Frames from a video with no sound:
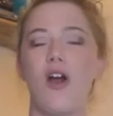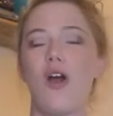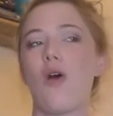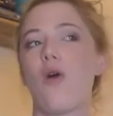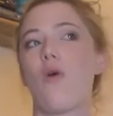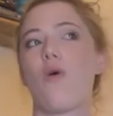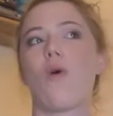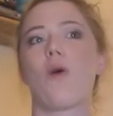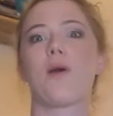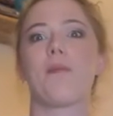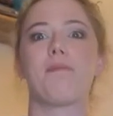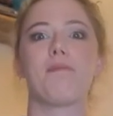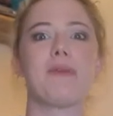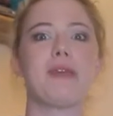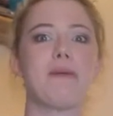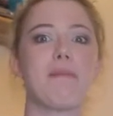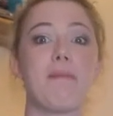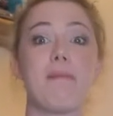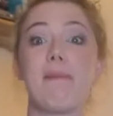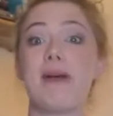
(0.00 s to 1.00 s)
or
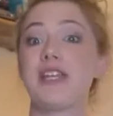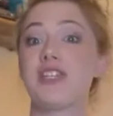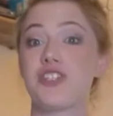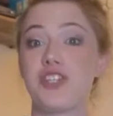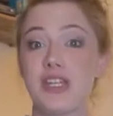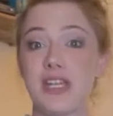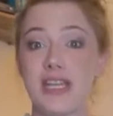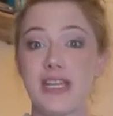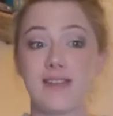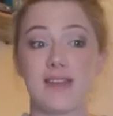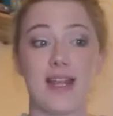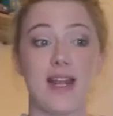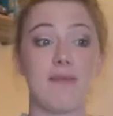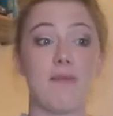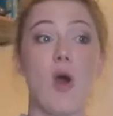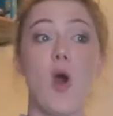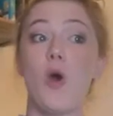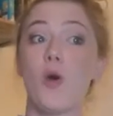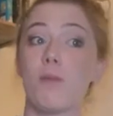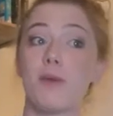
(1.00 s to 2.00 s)
me mentioning that I'm
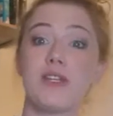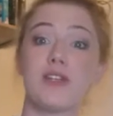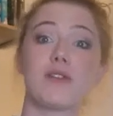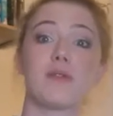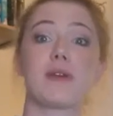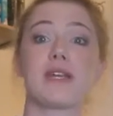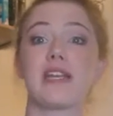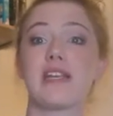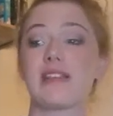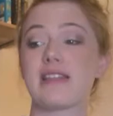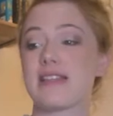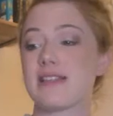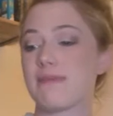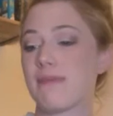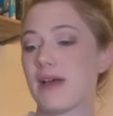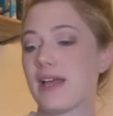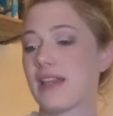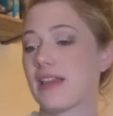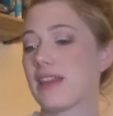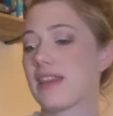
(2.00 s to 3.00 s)
hoping to read it this
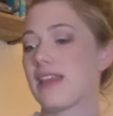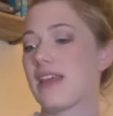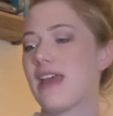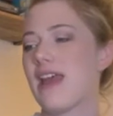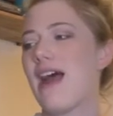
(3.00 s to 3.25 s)
month.